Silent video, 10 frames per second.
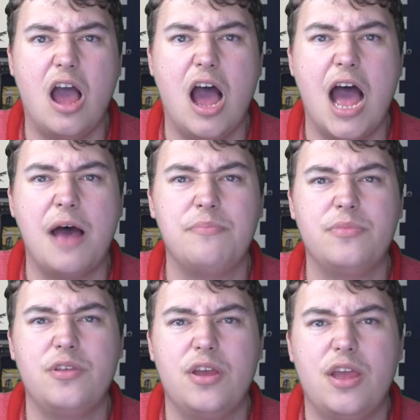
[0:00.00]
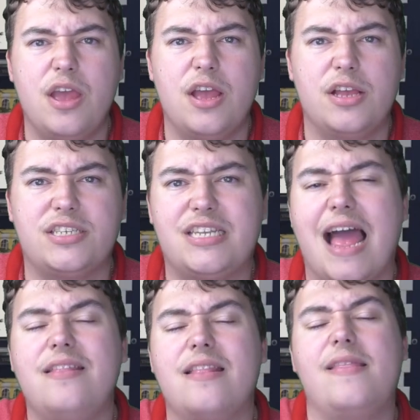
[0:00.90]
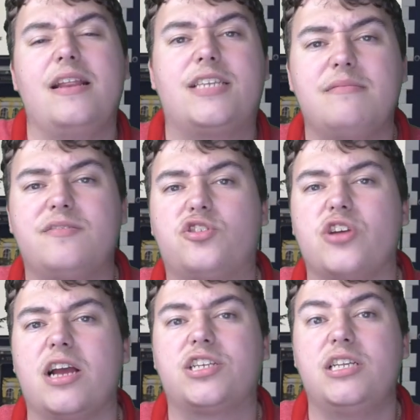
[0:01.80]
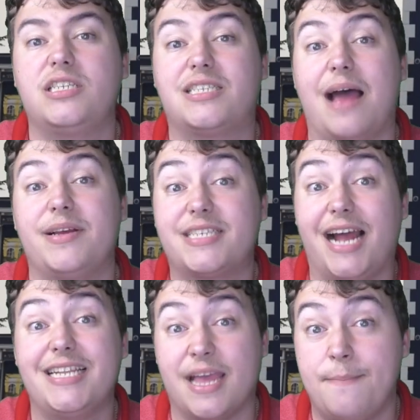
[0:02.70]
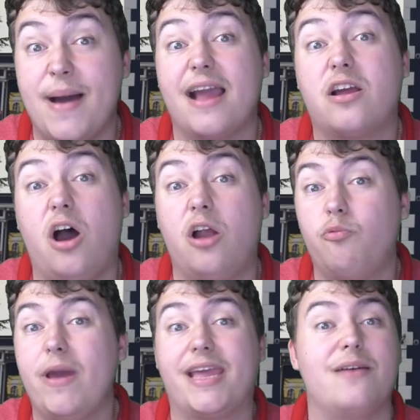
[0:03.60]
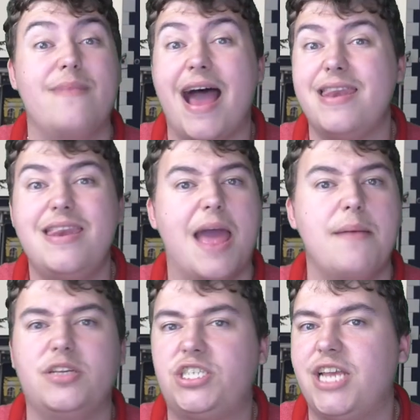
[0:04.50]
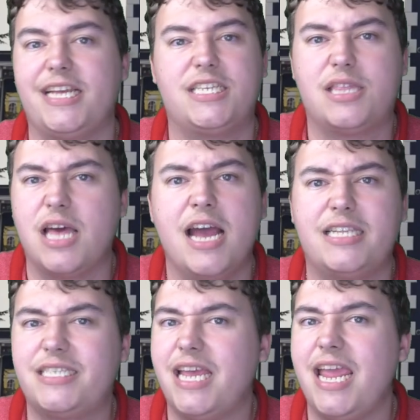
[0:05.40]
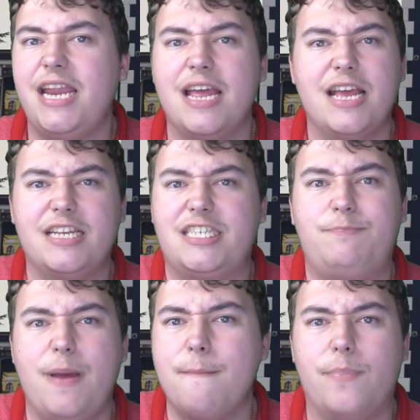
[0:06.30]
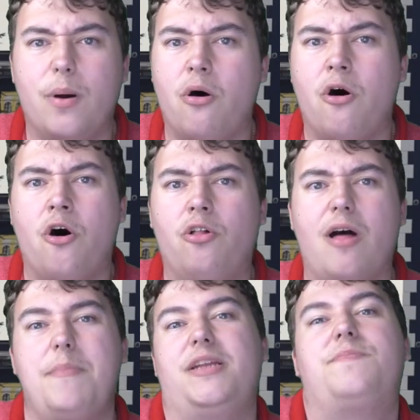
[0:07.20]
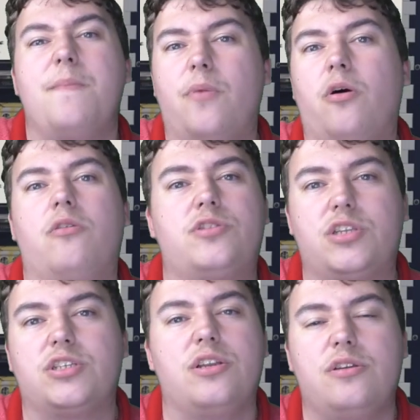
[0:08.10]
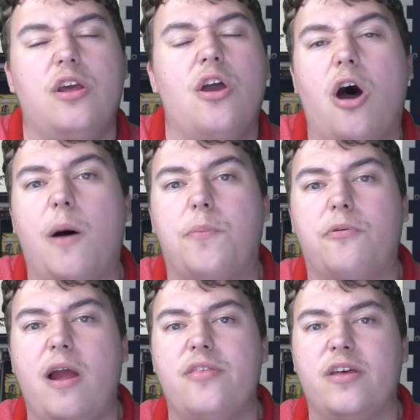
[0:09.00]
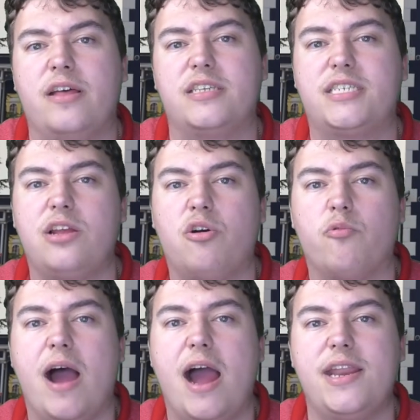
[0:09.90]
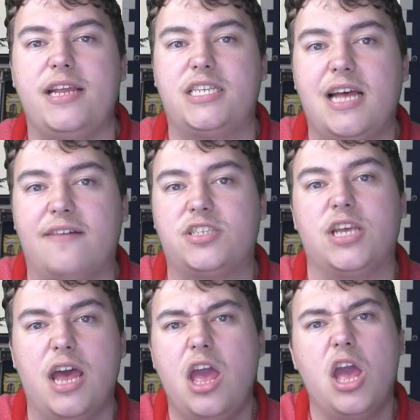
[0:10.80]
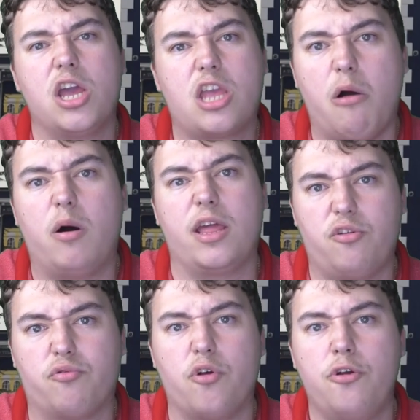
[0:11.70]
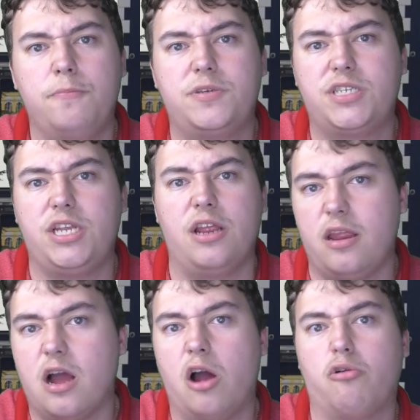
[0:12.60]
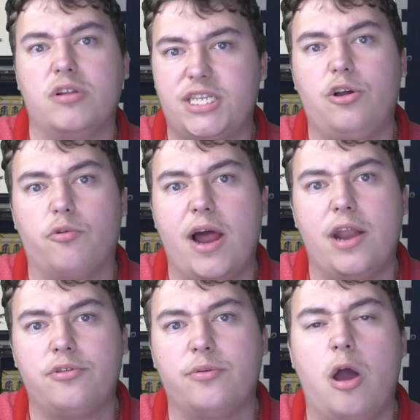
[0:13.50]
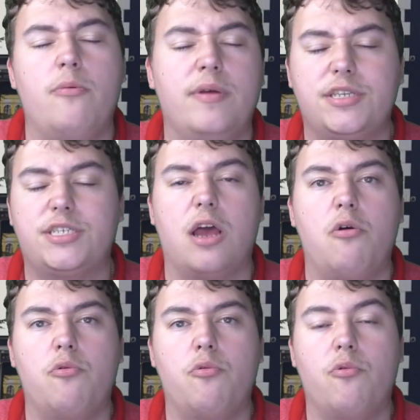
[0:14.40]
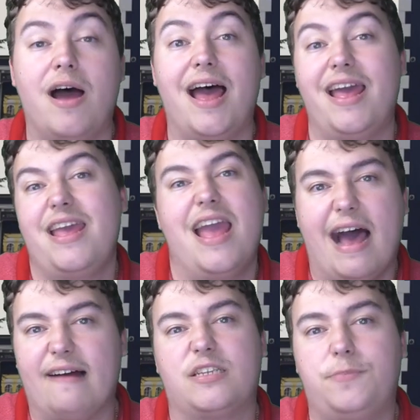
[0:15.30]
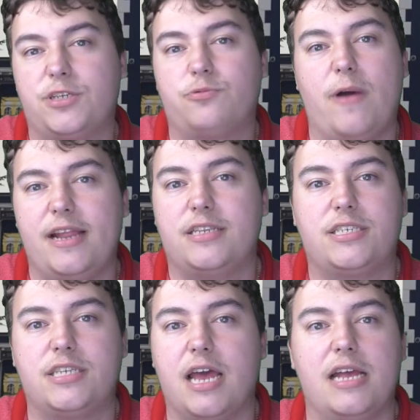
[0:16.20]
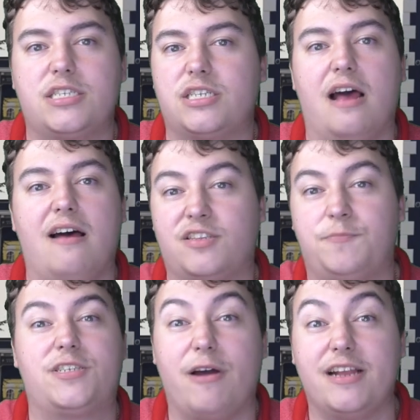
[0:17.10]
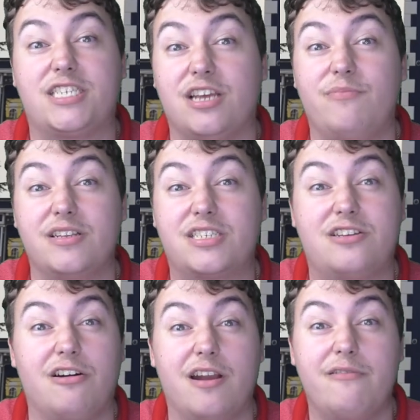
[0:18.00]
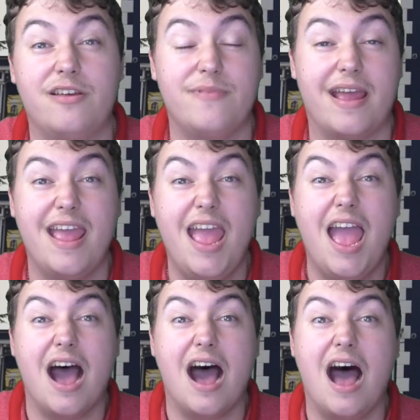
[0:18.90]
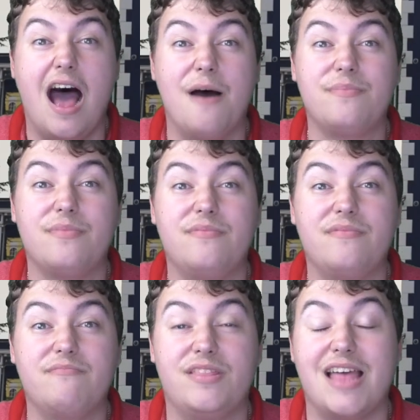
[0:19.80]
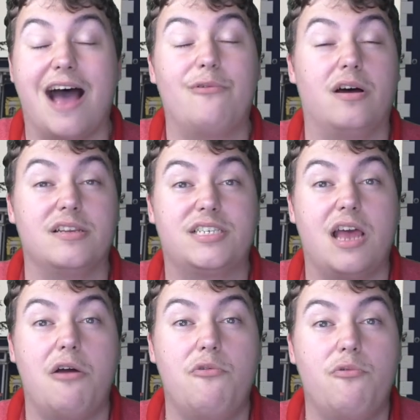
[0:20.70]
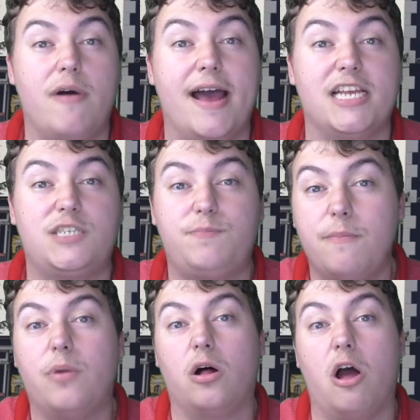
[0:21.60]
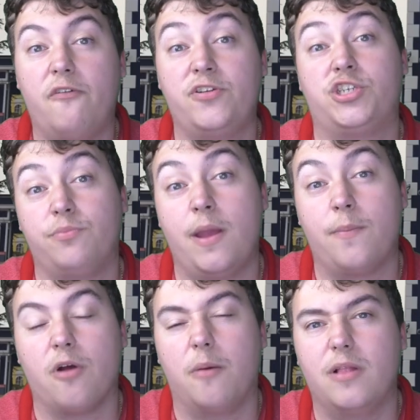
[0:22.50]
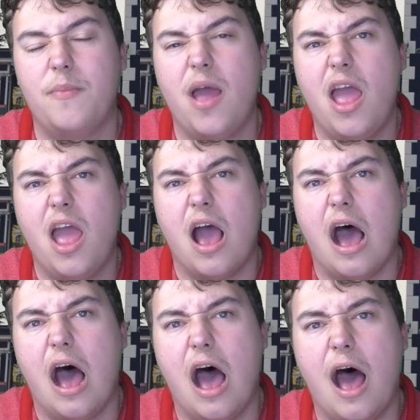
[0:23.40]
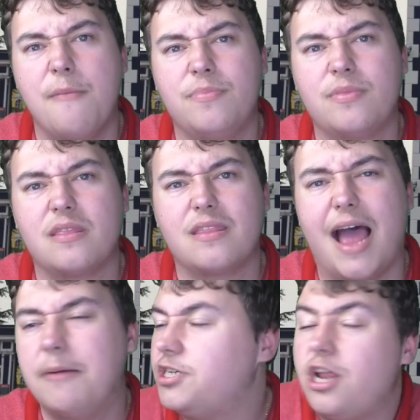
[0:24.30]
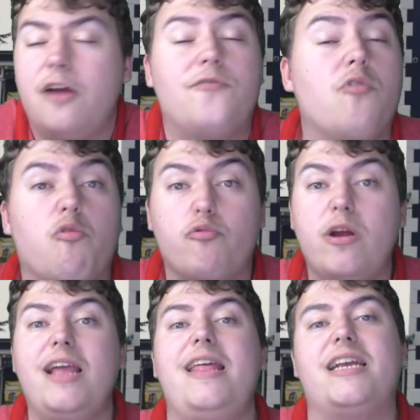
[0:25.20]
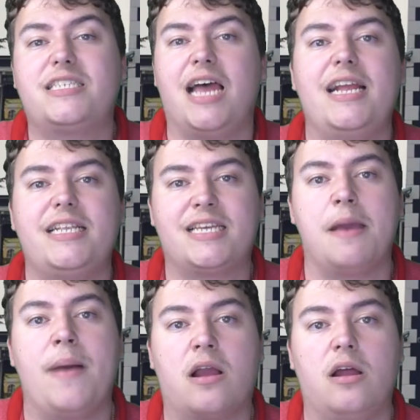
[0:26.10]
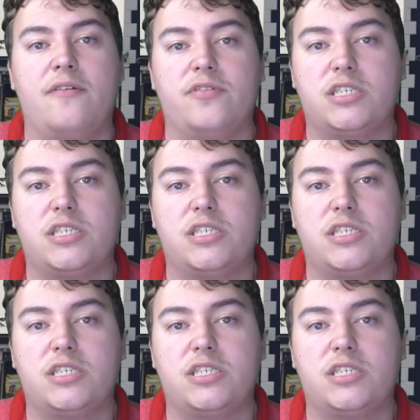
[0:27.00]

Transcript: And then in terms of attractions that I'm excited to get back on, Wickerman, Nemesis, 13, Spinball. I mean, Spinball doesn't operate the single rider. You still have to go on in groups. You can't go on single rider at the moment, so I have to persuade someone to call it with me with that one. So Spinball hopefully shouldn't be a problem. I'm just overall really excited to get back on